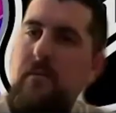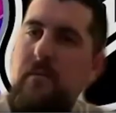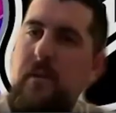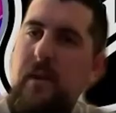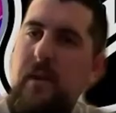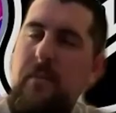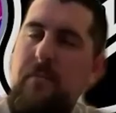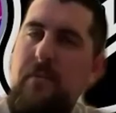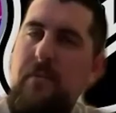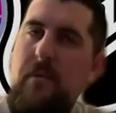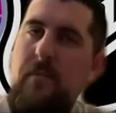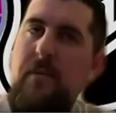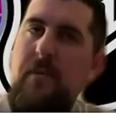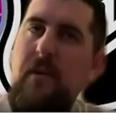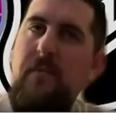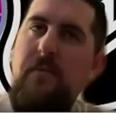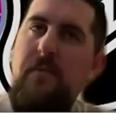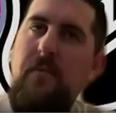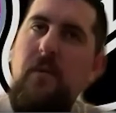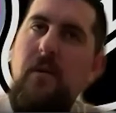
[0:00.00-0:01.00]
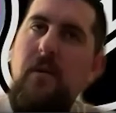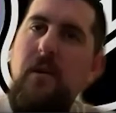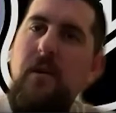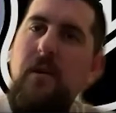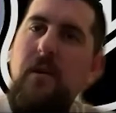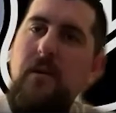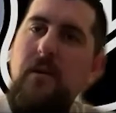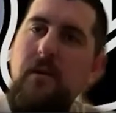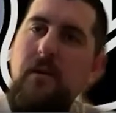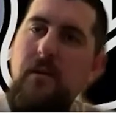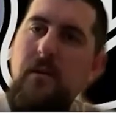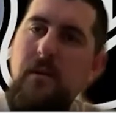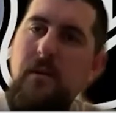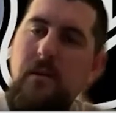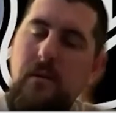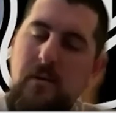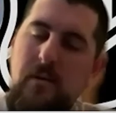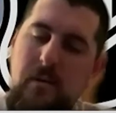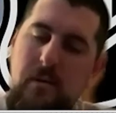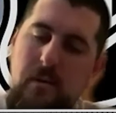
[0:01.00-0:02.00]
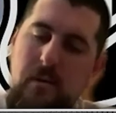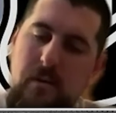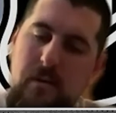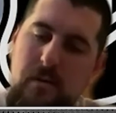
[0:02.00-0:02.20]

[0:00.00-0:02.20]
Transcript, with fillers: Tampa. How it's working Florida. is it's